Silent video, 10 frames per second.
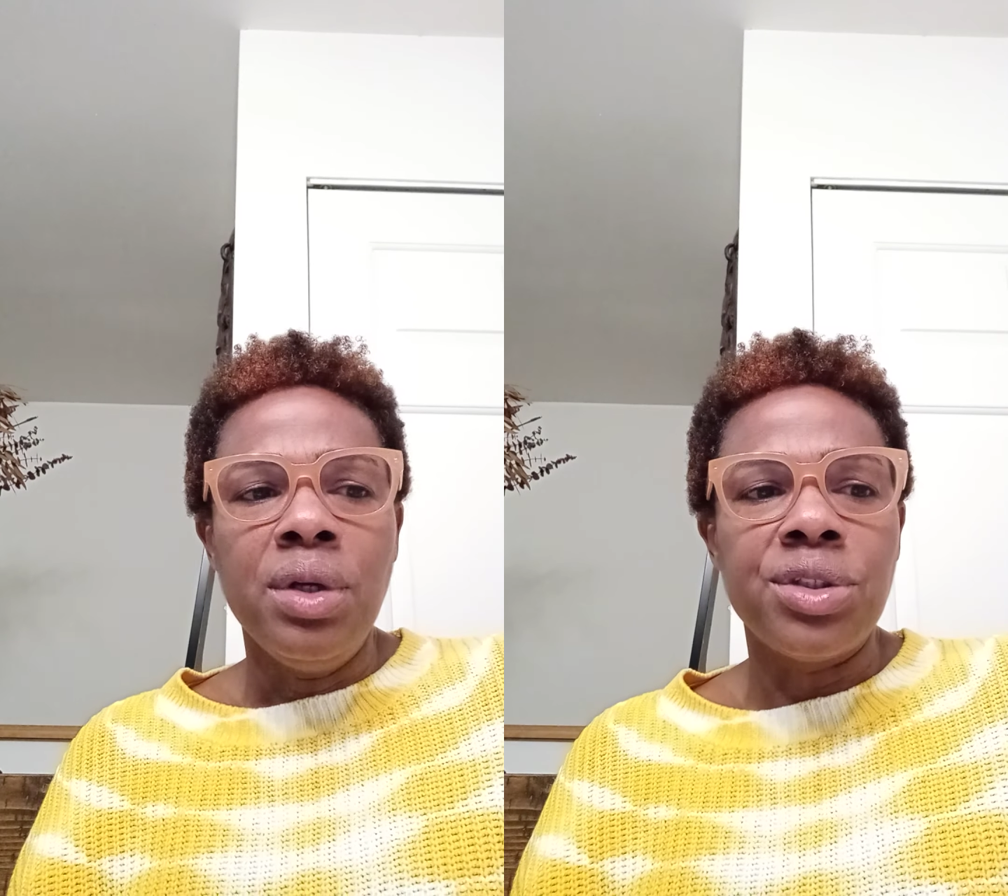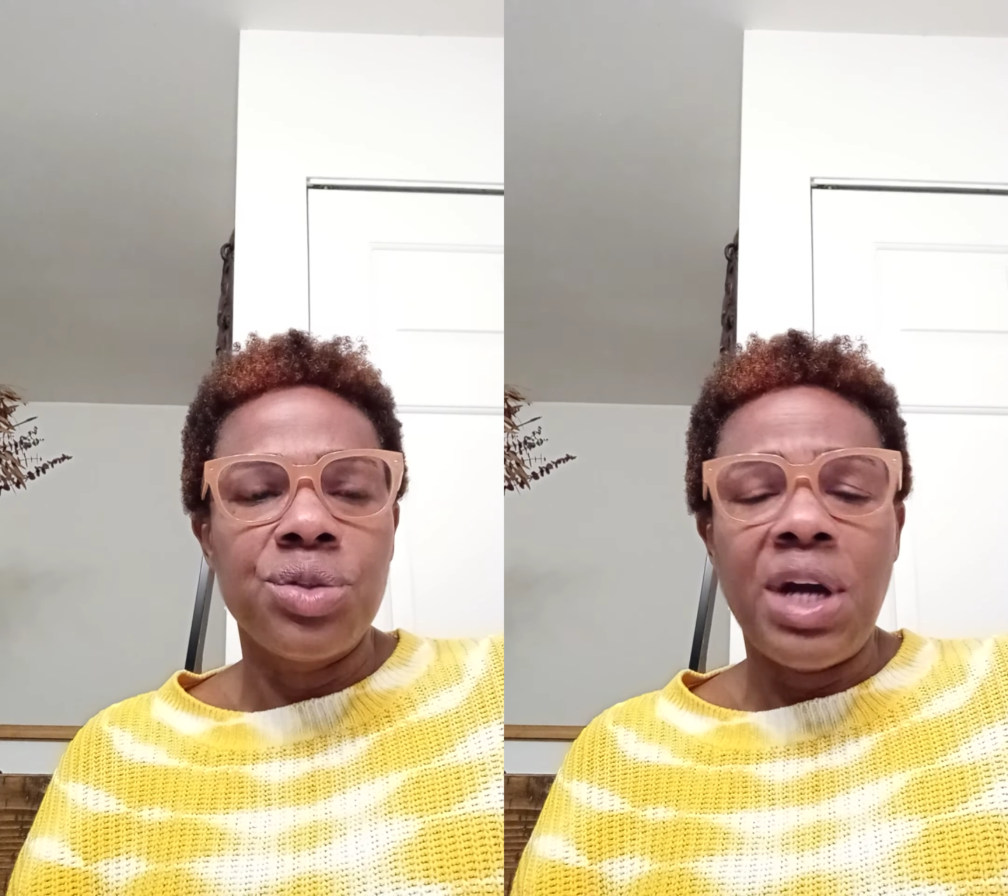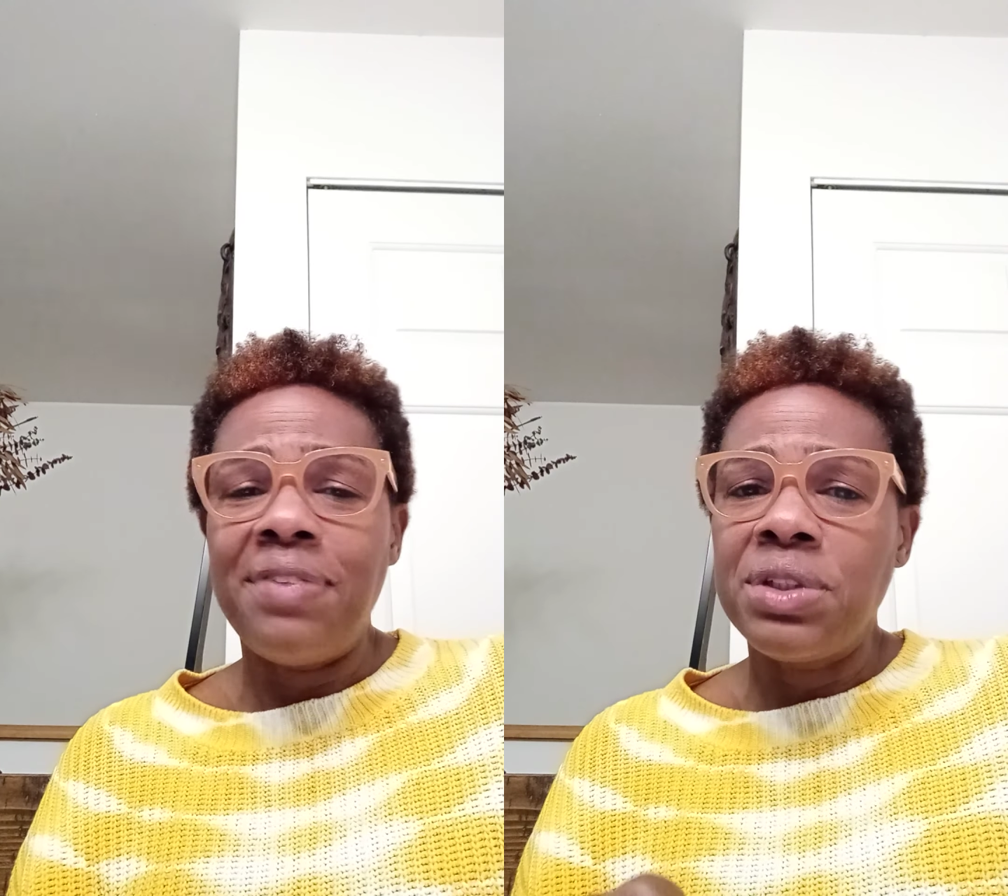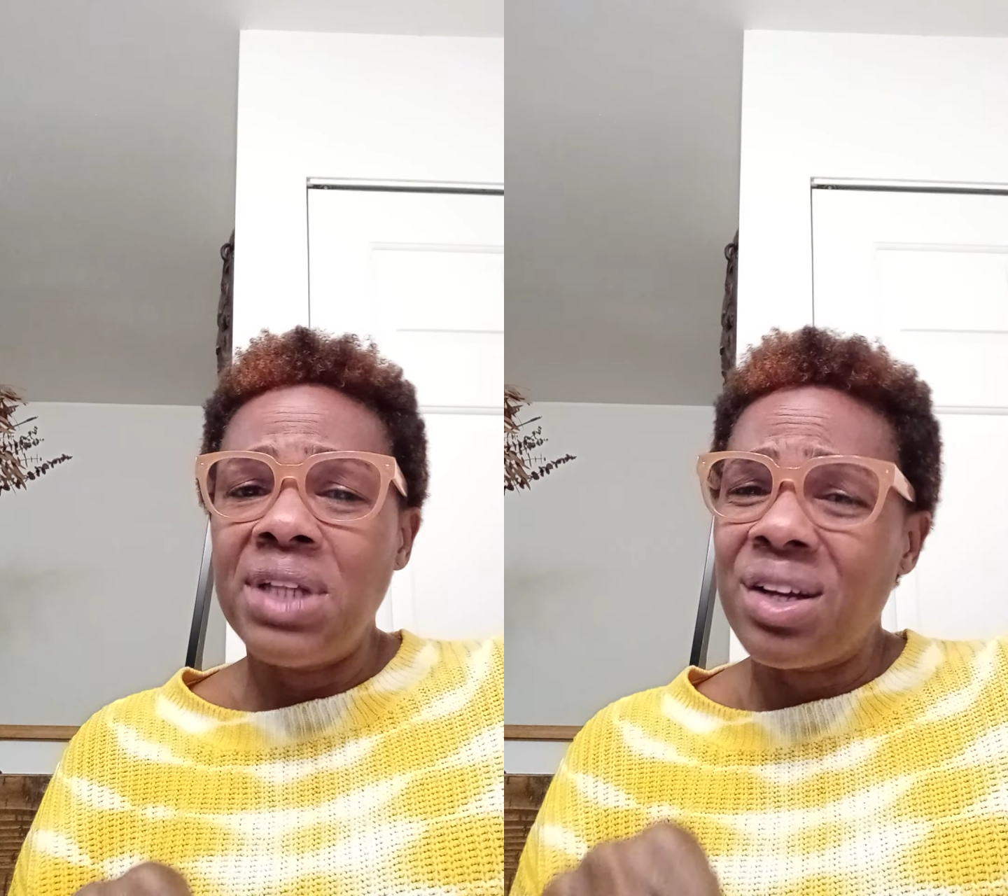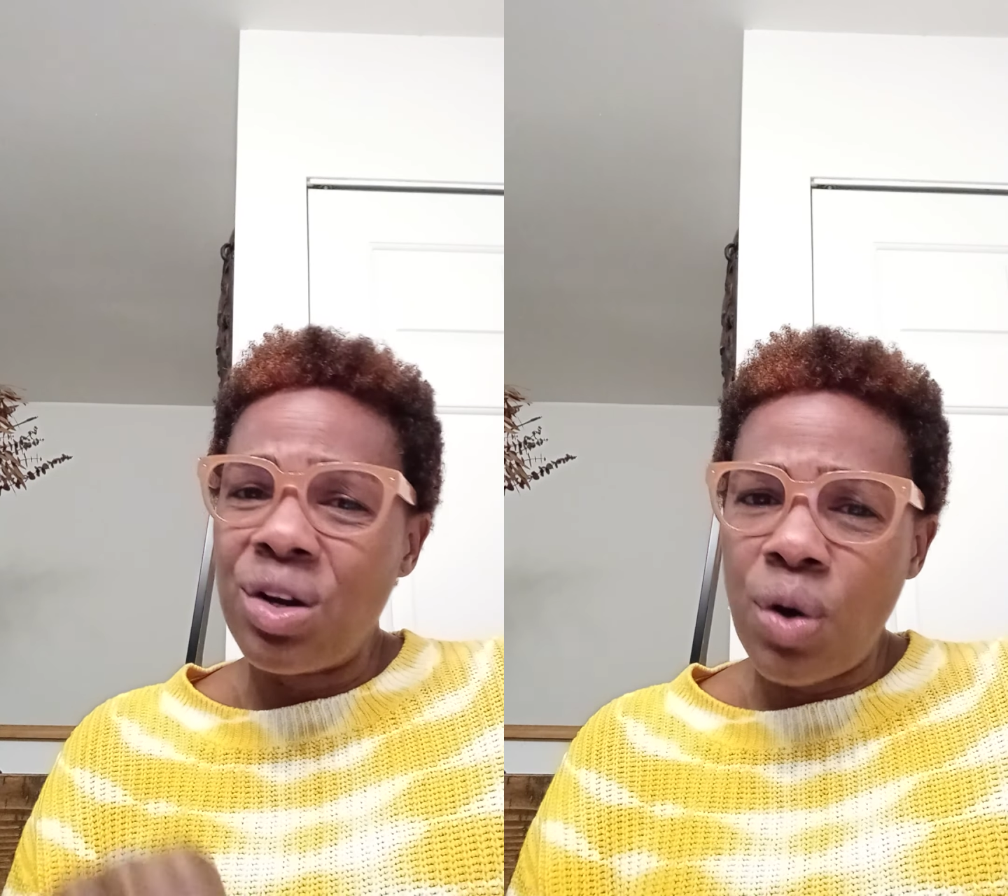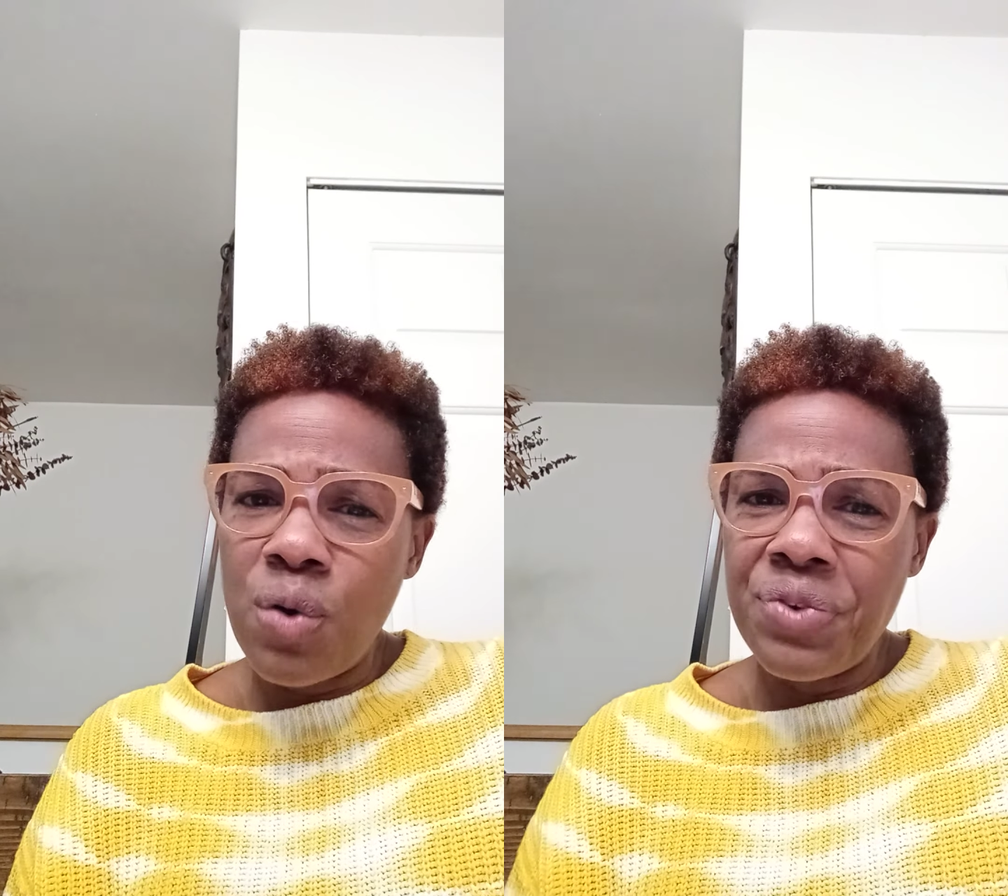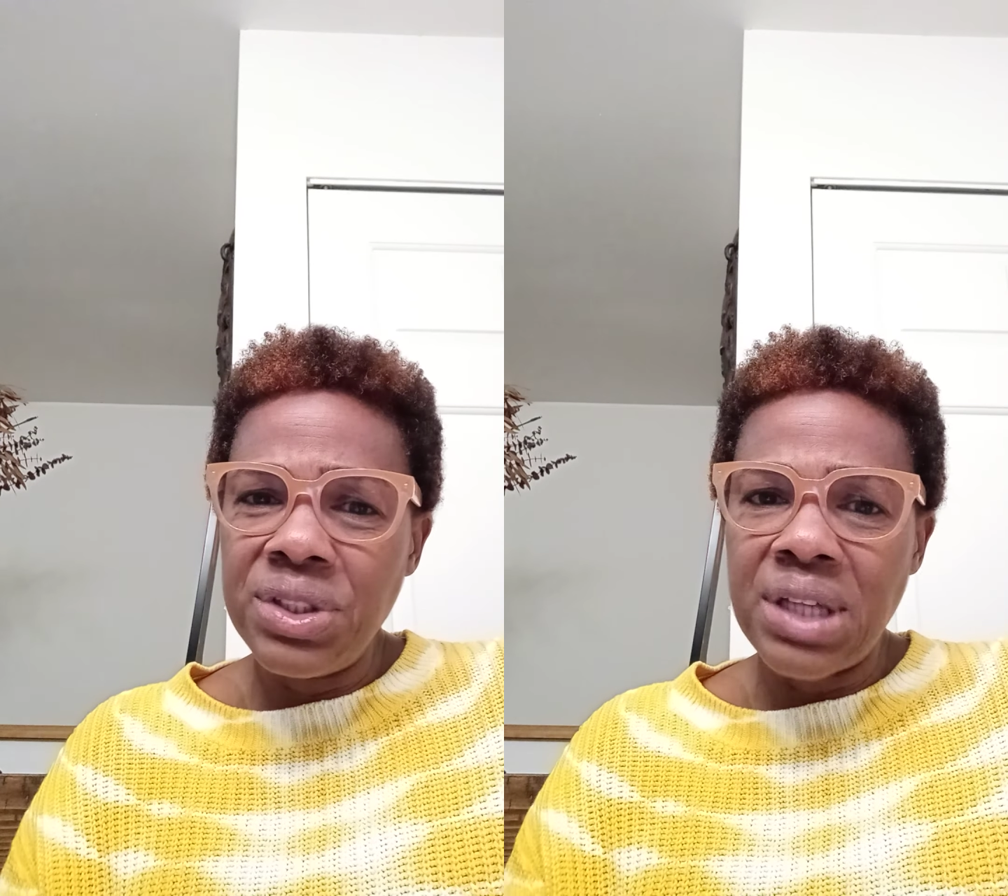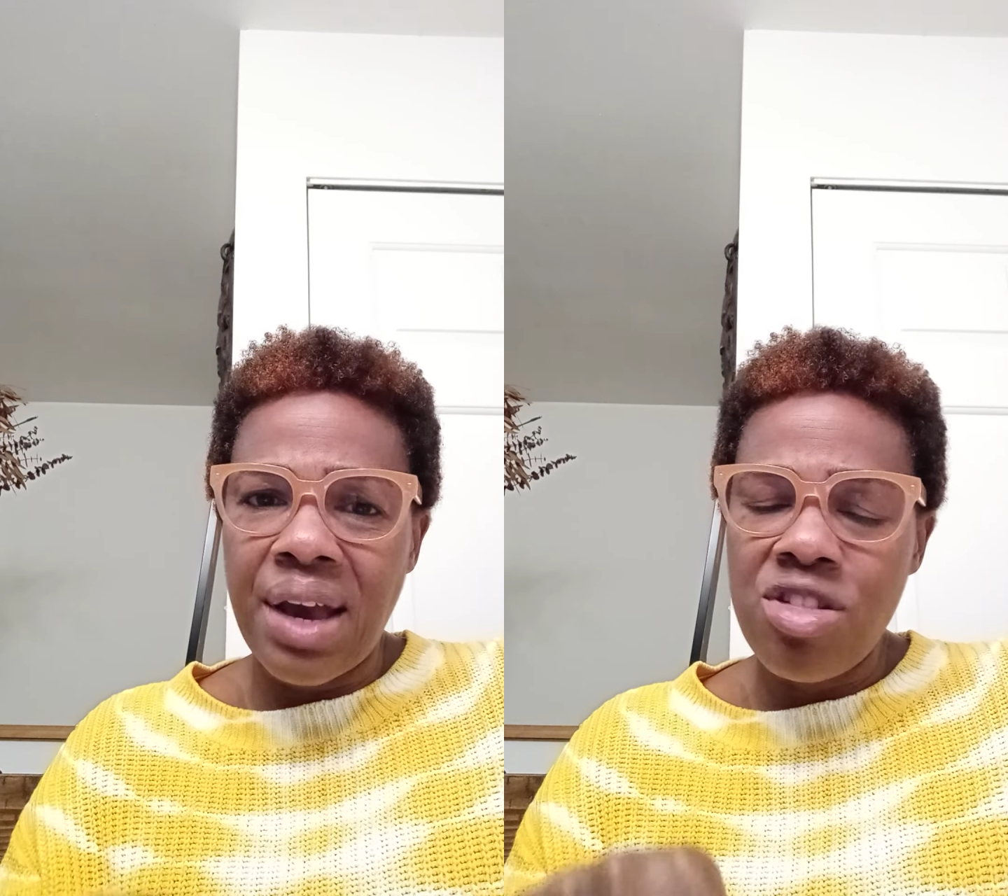So you have to take a
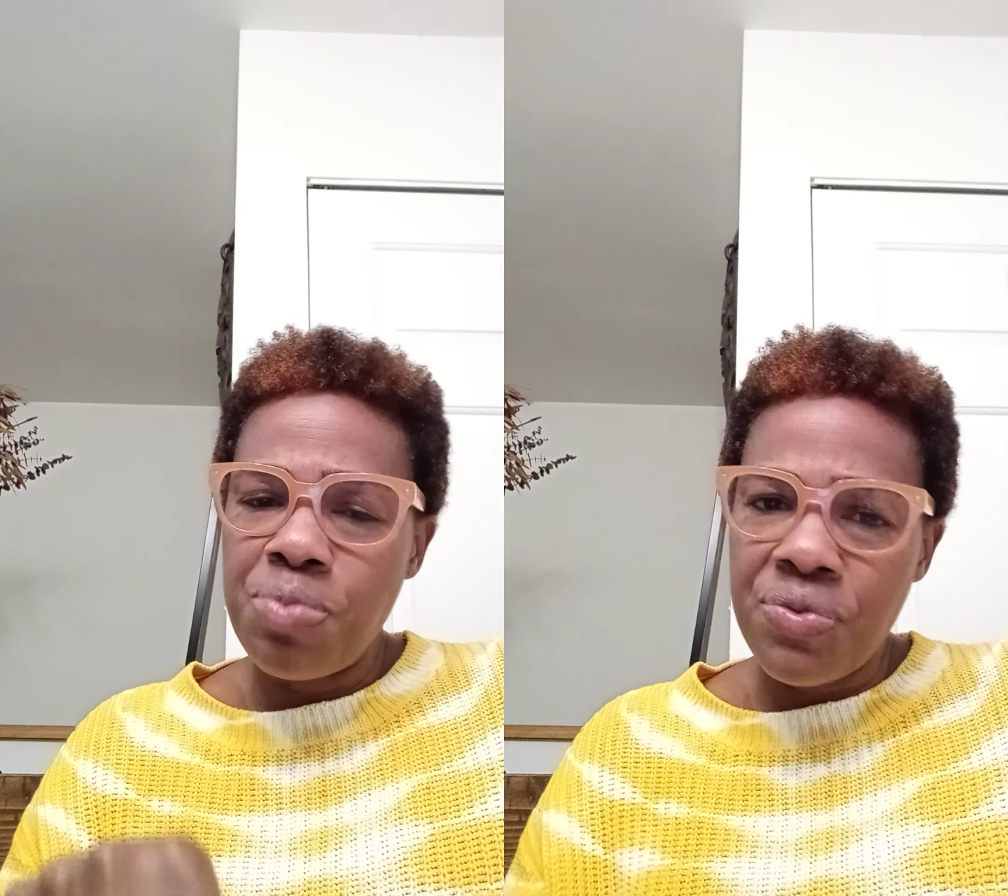COVID test